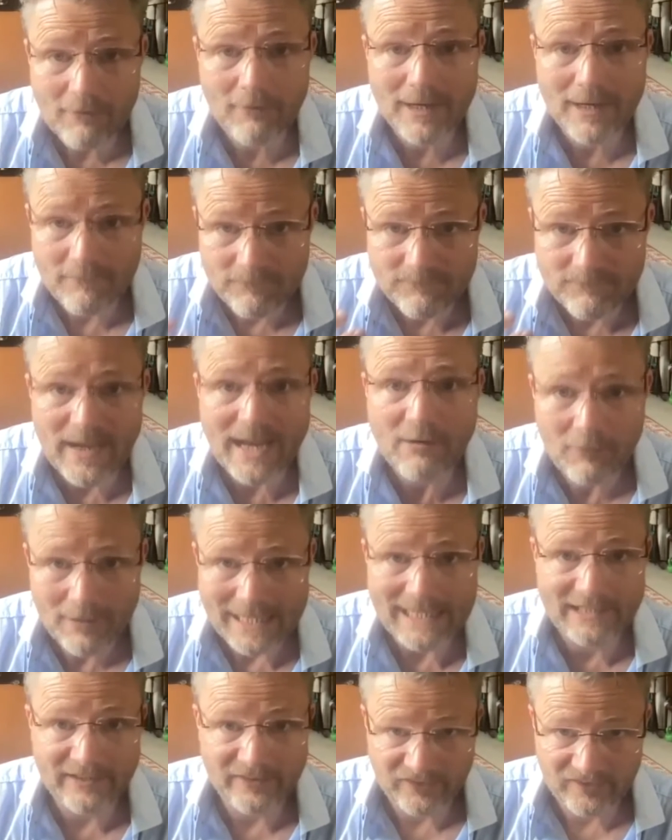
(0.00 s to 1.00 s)
very
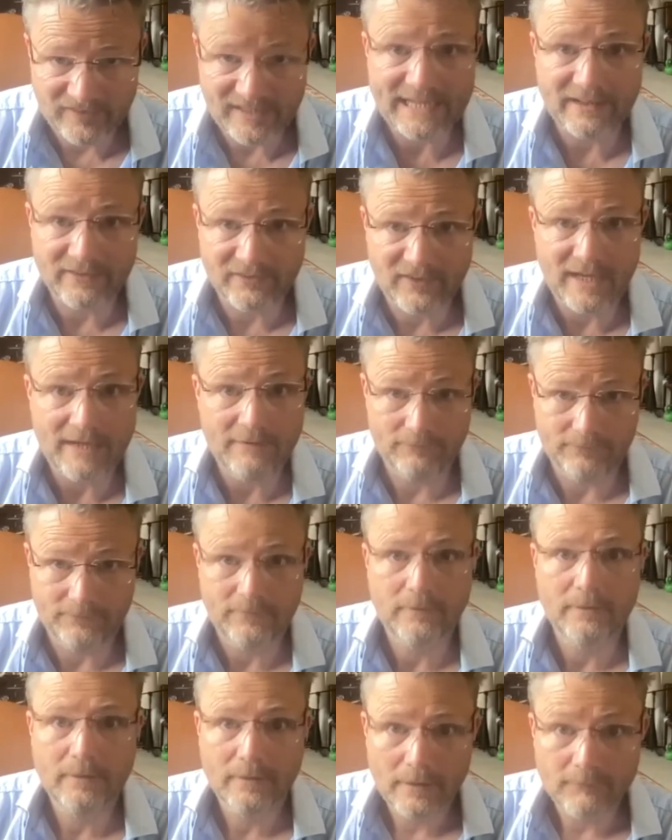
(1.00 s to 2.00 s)
instinctive,
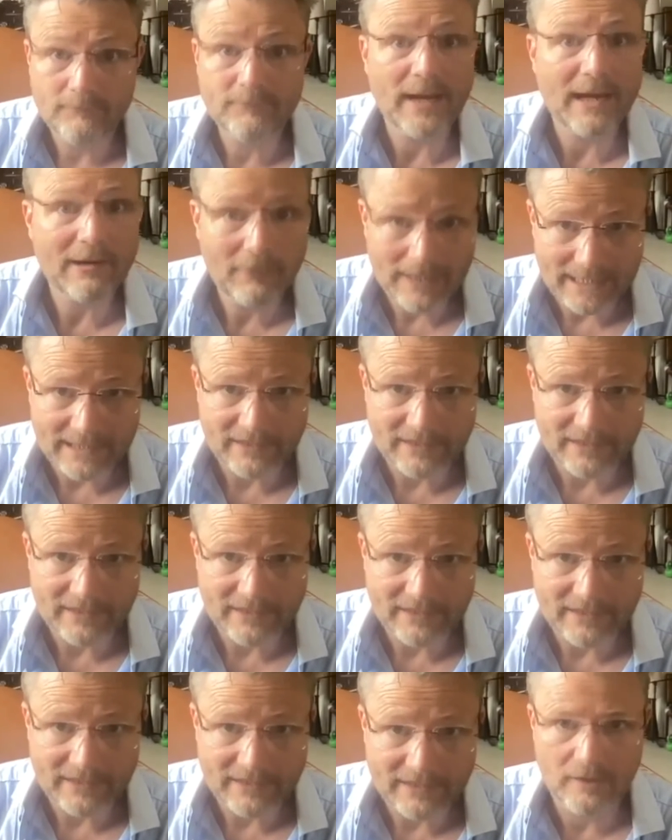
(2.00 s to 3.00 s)
very
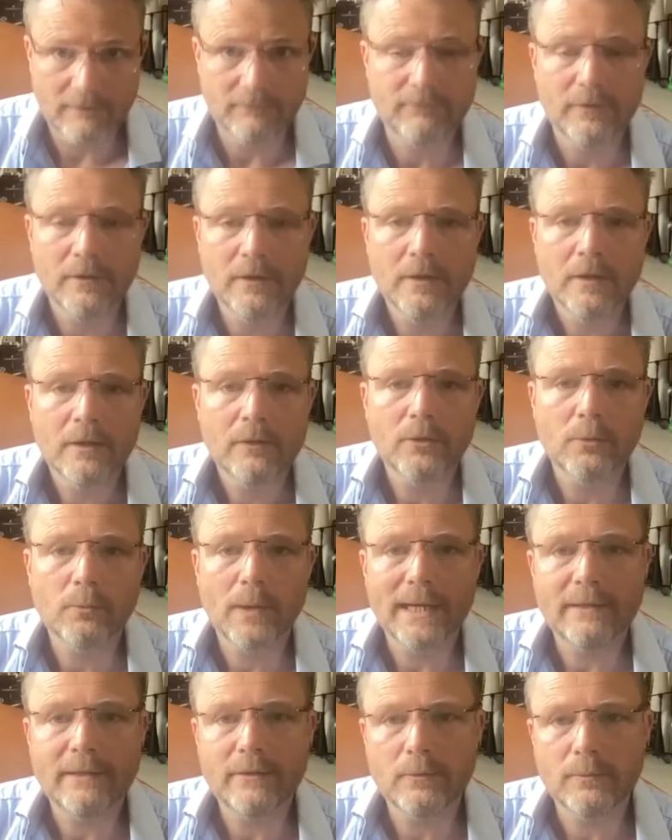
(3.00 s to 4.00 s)
instinctive the
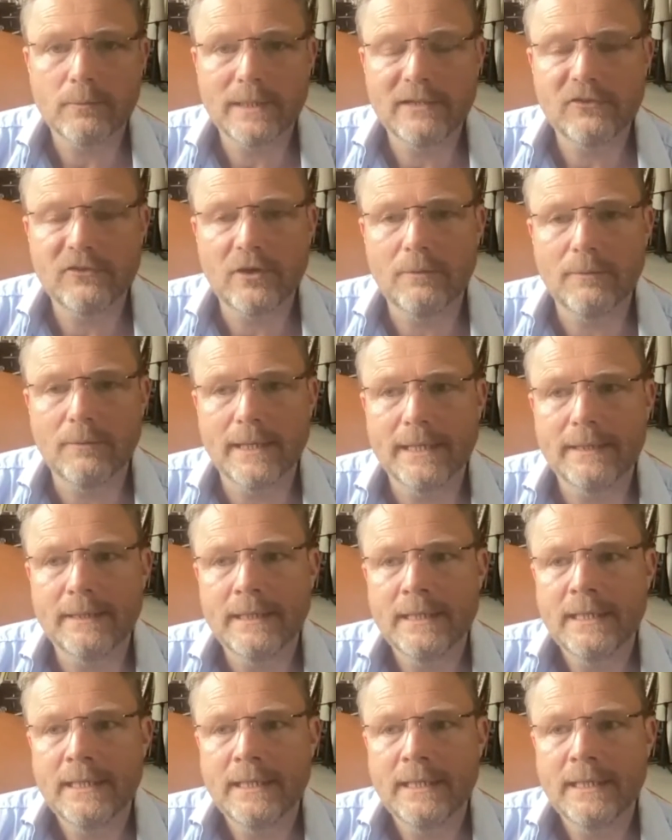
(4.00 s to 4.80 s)
way that we do it.